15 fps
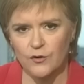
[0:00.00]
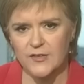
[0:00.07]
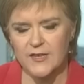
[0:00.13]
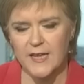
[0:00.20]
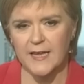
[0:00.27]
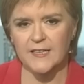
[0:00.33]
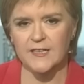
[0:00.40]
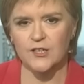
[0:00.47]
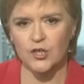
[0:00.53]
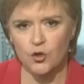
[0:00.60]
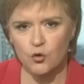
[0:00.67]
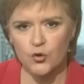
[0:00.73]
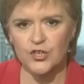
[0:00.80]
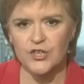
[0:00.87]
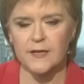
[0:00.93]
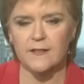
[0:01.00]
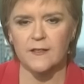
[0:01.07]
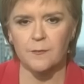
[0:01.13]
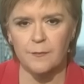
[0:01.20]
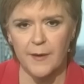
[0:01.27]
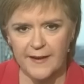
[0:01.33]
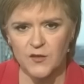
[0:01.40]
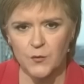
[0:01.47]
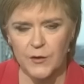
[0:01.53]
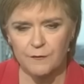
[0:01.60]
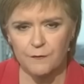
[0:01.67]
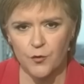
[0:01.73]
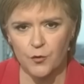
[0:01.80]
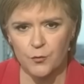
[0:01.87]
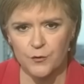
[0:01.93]
Scotland and to negotiate okay. the best way
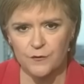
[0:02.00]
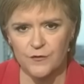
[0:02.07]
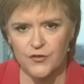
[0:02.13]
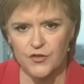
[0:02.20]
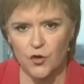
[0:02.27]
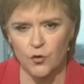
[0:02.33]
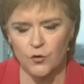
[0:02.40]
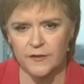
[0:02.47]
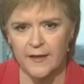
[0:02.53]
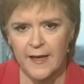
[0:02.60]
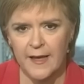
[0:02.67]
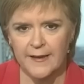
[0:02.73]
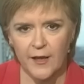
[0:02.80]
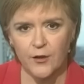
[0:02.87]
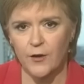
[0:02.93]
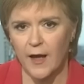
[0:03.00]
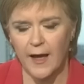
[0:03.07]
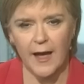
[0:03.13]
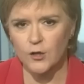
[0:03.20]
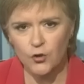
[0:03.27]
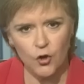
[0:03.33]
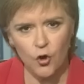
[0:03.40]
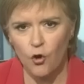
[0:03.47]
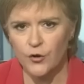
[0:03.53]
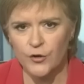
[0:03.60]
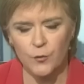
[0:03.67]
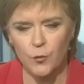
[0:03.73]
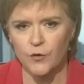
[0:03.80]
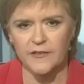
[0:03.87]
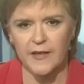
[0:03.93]
forward for Scotland. Now, I look
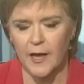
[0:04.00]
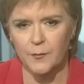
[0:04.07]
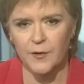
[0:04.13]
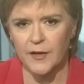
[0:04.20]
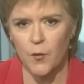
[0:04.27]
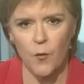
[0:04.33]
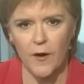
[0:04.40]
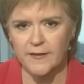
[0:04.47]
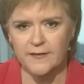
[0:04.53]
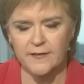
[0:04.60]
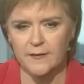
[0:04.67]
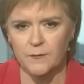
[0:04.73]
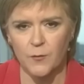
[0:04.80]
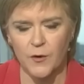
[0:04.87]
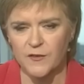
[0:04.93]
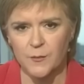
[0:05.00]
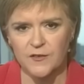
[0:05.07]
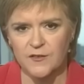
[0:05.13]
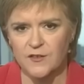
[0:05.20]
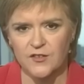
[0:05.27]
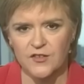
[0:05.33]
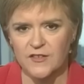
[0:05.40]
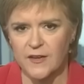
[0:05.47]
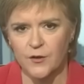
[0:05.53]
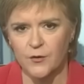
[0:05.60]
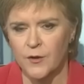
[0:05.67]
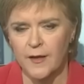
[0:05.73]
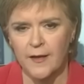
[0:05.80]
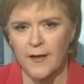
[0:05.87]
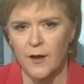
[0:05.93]
on at what's happening in West, Westminster just
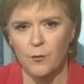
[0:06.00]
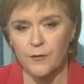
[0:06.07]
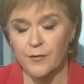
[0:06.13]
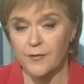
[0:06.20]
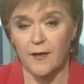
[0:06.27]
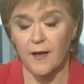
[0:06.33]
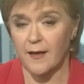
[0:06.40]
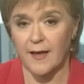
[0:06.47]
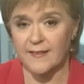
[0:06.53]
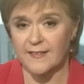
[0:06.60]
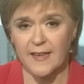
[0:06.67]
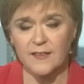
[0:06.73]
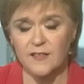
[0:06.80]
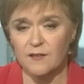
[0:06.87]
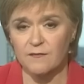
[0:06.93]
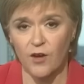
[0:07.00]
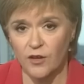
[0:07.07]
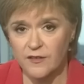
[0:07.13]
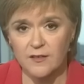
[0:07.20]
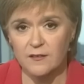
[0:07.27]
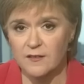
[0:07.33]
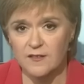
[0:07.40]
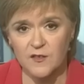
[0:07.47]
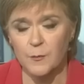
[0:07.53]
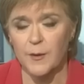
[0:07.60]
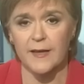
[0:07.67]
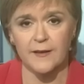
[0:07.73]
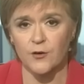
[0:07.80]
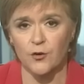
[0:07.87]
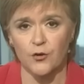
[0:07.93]
now with a sense of utter
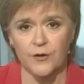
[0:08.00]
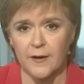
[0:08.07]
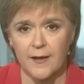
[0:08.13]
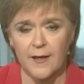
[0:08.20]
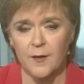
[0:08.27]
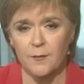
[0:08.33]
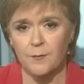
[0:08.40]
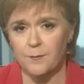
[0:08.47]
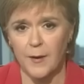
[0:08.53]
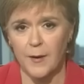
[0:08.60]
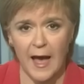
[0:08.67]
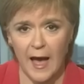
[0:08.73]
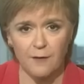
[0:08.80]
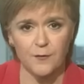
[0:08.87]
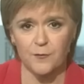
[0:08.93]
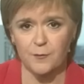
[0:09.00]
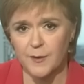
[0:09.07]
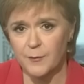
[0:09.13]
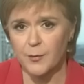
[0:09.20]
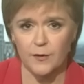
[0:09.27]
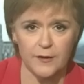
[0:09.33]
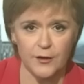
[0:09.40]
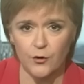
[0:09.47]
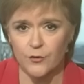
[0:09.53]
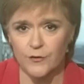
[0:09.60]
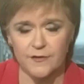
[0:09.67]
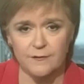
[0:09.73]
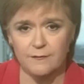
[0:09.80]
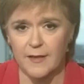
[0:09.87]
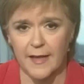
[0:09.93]
despair on behalf of people
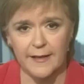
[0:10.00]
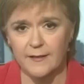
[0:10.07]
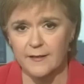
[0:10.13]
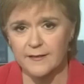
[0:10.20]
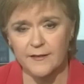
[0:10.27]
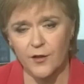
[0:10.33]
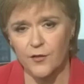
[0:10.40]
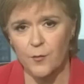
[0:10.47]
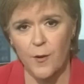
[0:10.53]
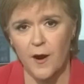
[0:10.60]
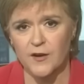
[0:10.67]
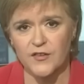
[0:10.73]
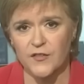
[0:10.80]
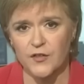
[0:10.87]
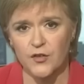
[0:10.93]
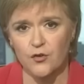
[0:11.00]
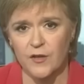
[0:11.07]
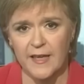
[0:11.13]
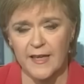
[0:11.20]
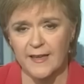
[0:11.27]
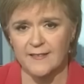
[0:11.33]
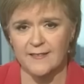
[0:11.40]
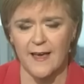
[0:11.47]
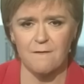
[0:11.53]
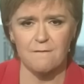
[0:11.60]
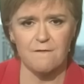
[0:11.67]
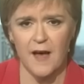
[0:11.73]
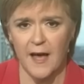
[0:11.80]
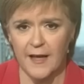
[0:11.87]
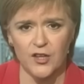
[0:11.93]
across England and other parts of the UK as
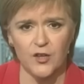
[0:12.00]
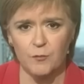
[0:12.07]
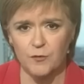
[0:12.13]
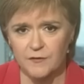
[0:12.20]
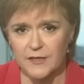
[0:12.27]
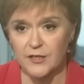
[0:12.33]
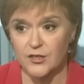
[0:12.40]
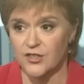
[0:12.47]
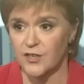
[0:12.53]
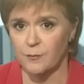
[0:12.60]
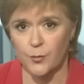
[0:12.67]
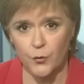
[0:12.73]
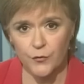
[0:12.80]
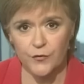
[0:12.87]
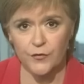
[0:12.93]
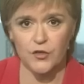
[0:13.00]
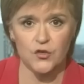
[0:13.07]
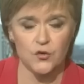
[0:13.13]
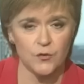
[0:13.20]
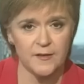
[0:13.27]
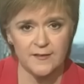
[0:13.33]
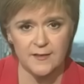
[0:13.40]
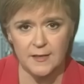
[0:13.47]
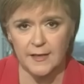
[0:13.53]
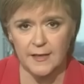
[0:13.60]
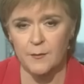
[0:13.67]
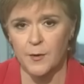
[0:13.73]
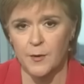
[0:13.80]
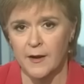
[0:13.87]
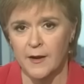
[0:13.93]
that vacuum of leadership, both in the Tories and
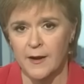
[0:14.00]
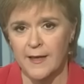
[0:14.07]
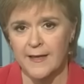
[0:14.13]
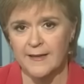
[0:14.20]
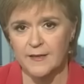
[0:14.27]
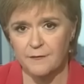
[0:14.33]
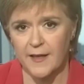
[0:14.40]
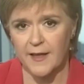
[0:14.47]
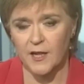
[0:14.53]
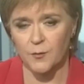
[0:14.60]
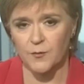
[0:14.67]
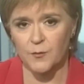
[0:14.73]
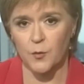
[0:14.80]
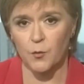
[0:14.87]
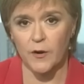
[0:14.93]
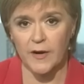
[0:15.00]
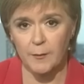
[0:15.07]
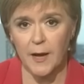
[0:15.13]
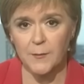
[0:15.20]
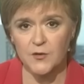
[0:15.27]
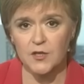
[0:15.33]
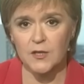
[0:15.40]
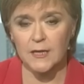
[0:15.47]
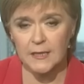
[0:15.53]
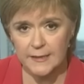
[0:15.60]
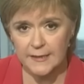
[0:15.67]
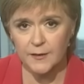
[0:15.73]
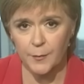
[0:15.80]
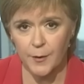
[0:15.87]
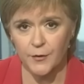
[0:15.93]
Labour, develops. But what I'm absolutely
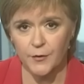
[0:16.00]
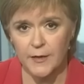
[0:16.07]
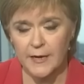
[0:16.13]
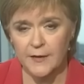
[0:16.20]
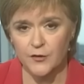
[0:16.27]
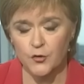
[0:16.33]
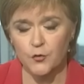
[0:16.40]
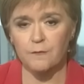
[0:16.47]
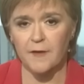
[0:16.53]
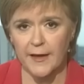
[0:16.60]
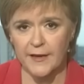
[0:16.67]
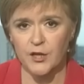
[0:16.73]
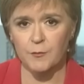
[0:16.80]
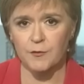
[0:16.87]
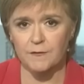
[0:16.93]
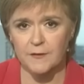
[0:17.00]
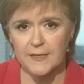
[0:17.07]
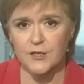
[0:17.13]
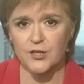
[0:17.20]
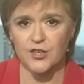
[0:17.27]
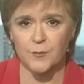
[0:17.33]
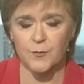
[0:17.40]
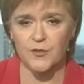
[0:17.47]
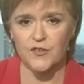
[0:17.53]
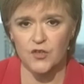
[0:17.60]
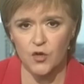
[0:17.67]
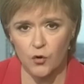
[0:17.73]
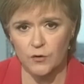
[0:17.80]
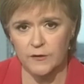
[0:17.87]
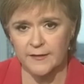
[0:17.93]
clear about, there's no vacuum of leadership in
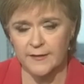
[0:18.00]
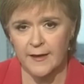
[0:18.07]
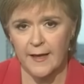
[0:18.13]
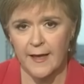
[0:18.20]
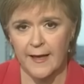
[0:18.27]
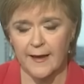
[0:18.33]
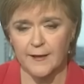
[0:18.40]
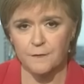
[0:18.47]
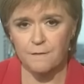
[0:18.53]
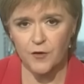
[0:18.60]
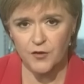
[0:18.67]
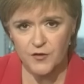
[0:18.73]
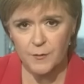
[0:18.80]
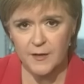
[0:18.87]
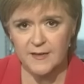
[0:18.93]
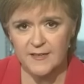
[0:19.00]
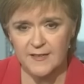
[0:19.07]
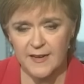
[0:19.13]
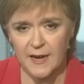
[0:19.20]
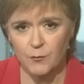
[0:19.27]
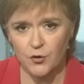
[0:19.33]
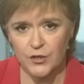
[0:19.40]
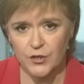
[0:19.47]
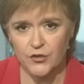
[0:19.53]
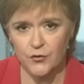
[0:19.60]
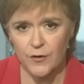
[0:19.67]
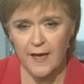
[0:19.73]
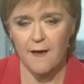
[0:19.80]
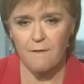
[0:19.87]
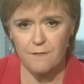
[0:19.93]
Scotland. Uh, as First Minister, I'm going
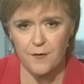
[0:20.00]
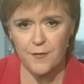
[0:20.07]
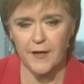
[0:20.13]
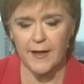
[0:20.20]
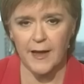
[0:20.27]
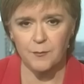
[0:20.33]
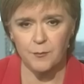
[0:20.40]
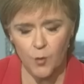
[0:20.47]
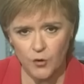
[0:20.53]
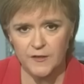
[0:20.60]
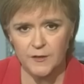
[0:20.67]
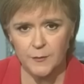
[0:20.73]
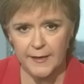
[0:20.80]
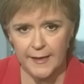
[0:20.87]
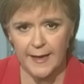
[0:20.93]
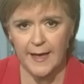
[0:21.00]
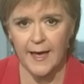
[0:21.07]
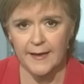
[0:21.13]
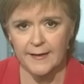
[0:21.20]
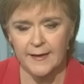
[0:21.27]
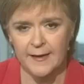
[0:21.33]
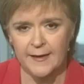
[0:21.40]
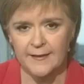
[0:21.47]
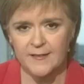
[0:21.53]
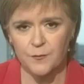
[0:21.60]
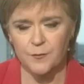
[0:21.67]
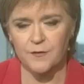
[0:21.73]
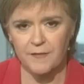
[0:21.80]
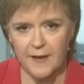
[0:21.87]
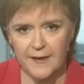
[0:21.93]
to do everything I possibly can
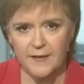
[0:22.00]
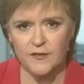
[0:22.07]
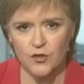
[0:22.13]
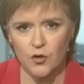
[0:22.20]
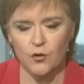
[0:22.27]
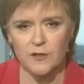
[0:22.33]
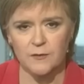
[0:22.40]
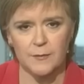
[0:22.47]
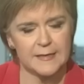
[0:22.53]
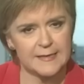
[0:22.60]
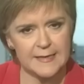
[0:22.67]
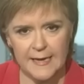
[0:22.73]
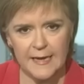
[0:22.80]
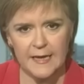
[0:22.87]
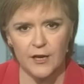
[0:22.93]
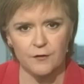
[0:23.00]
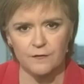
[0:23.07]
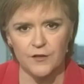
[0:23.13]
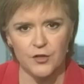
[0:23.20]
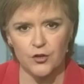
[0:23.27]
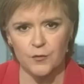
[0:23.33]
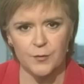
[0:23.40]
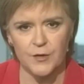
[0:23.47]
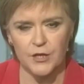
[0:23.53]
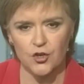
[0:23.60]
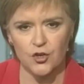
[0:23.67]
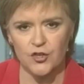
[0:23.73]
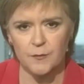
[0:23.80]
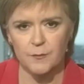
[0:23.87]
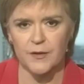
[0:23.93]
to prevent Scotland being okay. taken out of the European
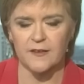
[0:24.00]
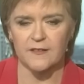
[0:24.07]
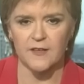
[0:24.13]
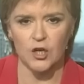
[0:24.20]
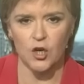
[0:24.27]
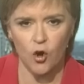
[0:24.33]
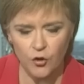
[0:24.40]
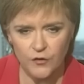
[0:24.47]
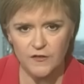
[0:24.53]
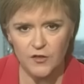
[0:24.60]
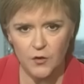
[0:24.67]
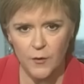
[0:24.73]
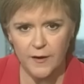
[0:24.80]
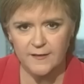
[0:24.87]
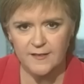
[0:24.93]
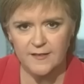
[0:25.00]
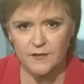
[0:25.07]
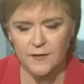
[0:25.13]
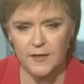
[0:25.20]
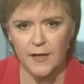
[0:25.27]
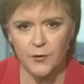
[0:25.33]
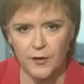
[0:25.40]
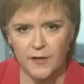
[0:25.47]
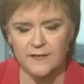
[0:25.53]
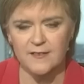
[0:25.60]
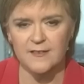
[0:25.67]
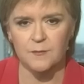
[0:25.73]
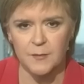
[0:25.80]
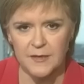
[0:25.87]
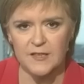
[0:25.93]
Union because the consequences of allowing us
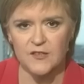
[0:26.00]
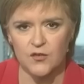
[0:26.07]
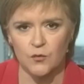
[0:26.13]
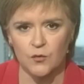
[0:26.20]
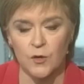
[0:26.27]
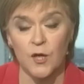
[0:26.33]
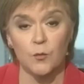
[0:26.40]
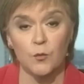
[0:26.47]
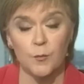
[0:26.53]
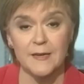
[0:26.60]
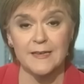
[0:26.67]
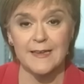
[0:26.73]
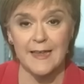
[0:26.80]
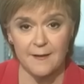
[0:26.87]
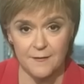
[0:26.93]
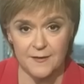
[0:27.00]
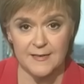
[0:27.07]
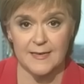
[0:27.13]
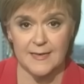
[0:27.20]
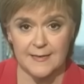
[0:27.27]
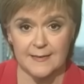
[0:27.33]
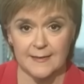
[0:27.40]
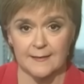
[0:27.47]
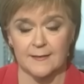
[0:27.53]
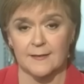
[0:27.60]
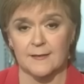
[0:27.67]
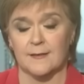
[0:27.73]
to sure. be so will be devastating.